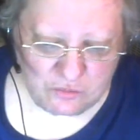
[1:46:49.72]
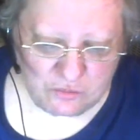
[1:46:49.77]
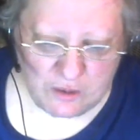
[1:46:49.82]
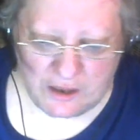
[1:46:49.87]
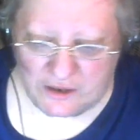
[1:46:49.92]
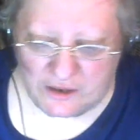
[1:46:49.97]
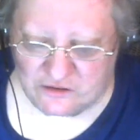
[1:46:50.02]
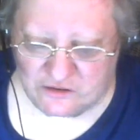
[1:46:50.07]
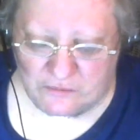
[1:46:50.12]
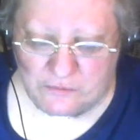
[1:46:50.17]

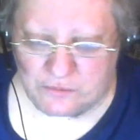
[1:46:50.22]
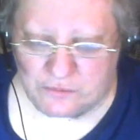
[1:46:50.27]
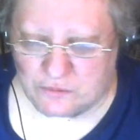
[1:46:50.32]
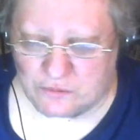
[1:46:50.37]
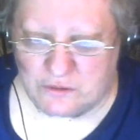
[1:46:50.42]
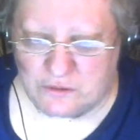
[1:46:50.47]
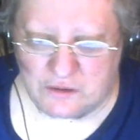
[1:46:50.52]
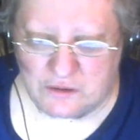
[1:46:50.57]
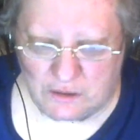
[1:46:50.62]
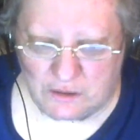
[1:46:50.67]
why it's
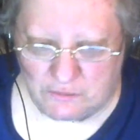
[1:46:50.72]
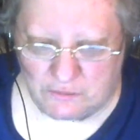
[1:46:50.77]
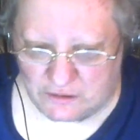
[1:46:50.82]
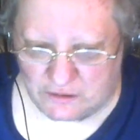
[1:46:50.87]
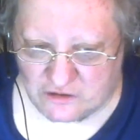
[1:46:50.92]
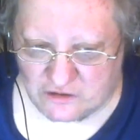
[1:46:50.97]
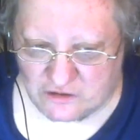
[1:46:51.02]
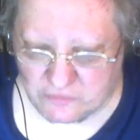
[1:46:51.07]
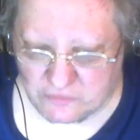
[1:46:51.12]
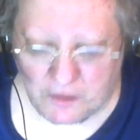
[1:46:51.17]
important that we
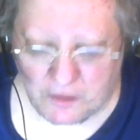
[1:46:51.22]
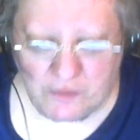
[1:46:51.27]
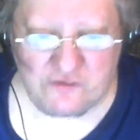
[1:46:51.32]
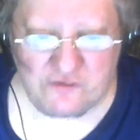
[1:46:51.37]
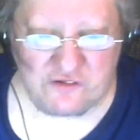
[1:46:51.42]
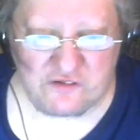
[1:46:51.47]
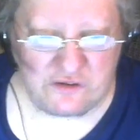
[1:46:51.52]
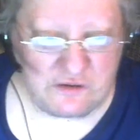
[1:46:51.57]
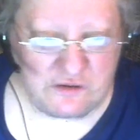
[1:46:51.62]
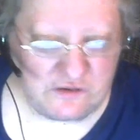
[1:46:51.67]

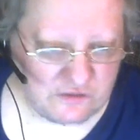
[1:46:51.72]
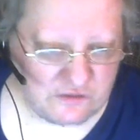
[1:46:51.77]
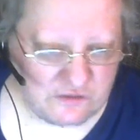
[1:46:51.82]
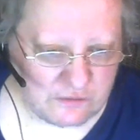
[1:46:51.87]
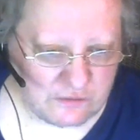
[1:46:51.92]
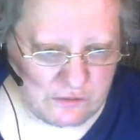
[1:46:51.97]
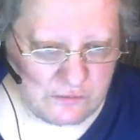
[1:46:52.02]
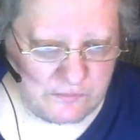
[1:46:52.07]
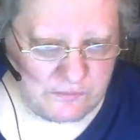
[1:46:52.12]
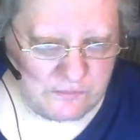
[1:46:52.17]
expose these
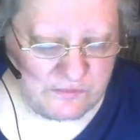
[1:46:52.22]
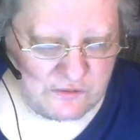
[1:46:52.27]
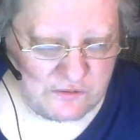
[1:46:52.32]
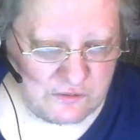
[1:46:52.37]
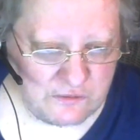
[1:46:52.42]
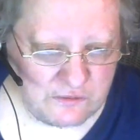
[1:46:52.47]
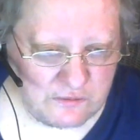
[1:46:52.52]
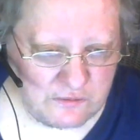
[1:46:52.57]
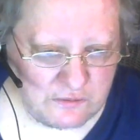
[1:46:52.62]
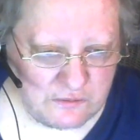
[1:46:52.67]
groups,
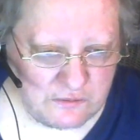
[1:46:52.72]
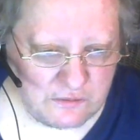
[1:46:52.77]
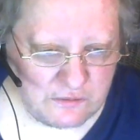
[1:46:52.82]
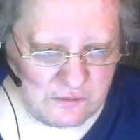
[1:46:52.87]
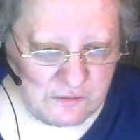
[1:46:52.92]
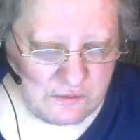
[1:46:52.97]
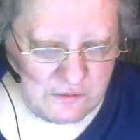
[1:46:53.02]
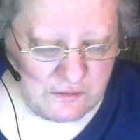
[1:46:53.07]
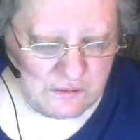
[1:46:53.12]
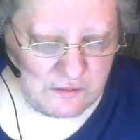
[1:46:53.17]

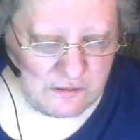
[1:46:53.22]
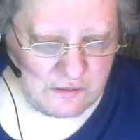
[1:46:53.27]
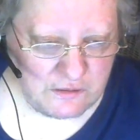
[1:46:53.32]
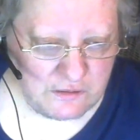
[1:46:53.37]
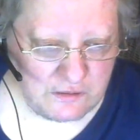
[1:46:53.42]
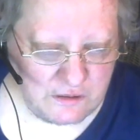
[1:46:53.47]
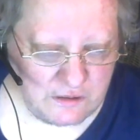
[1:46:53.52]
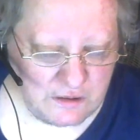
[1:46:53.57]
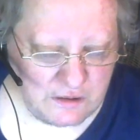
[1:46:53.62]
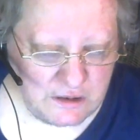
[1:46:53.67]

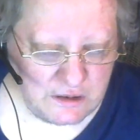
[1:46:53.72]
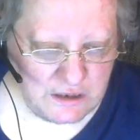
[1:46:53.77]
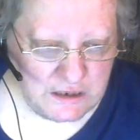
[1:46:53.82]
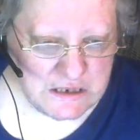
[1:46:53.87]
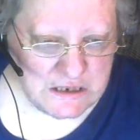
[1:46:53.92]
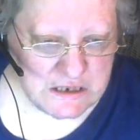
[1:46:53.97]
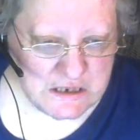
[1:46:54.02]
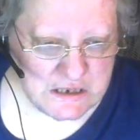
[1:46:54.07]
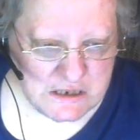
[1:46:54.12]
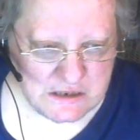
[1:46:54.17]

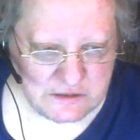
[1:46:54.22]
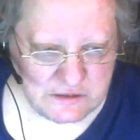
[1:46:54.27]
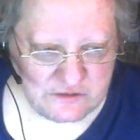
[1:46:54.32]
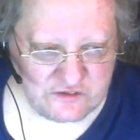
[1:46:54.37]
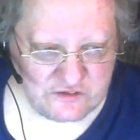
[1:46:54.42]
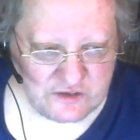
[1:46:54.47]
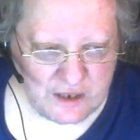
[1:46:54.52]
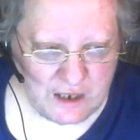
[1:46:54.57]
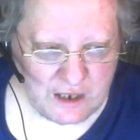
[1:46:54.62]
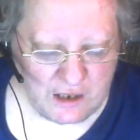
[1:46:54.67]
is
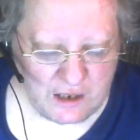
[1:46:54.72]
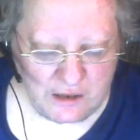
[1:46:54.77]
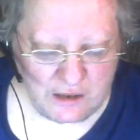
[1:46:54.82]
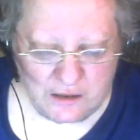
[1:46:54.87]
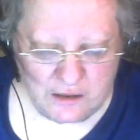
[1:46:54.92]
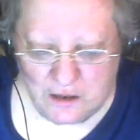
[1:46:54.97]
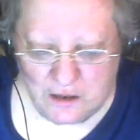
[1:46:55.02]
that